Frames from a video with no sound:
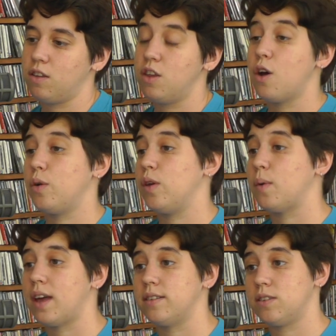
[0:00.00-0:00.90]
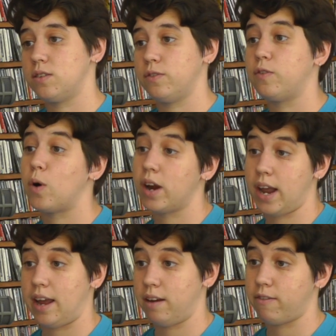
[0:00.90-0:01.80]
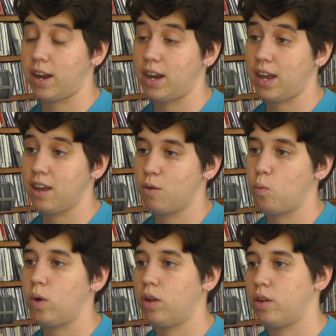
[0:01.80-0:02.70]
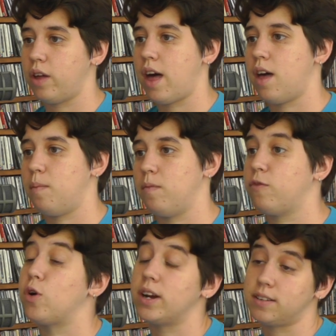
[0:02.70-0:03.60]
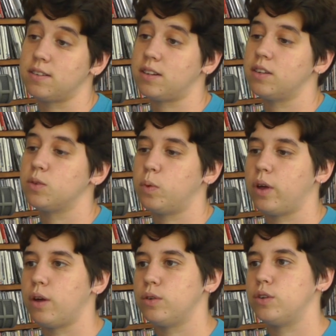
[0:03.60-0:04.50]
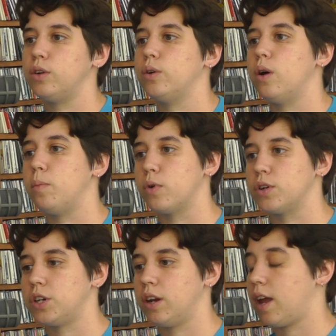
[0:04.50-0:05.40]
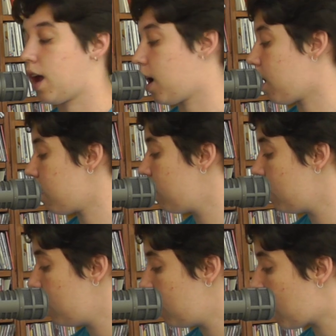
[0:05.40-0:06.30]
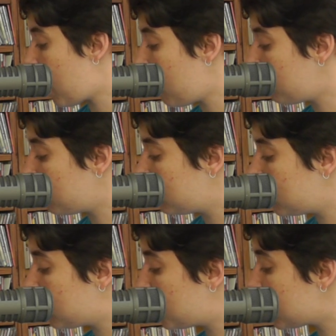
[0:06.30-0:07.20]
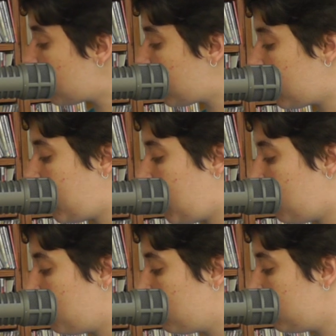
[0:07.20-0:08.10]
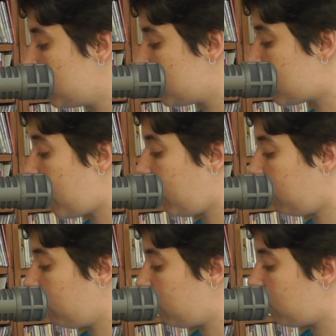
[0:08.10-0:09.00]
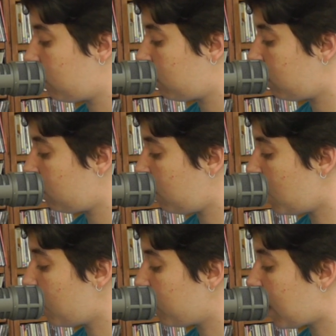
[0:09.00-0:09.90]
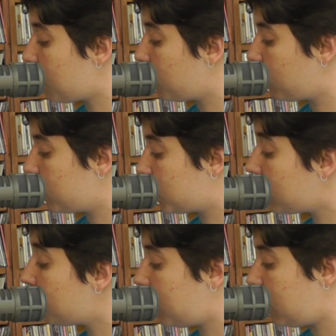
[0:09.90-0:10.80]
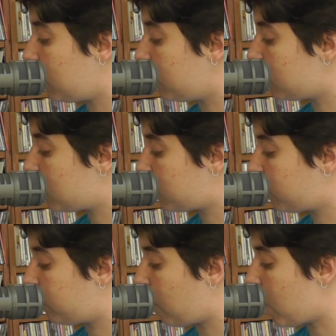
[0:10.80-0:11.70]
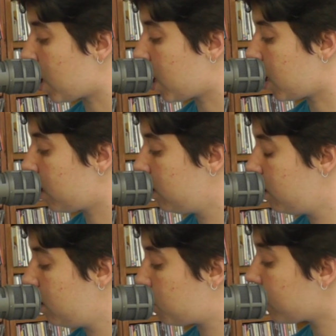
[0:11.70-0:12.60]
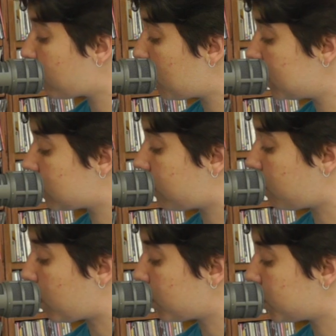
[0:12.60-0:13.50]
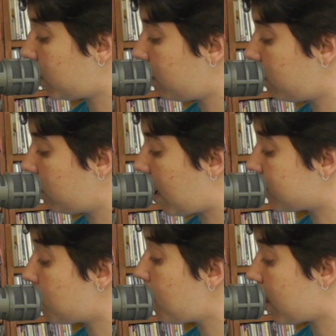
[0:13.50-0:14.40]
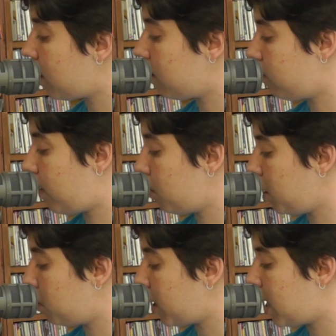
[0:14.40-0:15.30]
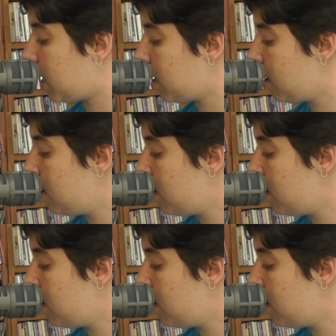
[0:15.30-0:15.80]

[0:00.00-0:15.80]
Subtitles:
no U.S. foreign aid funding foreign assistance will go to abortion care, specifically saying, you know, that it shouldn't be used for performance of abortion as a method of family planning,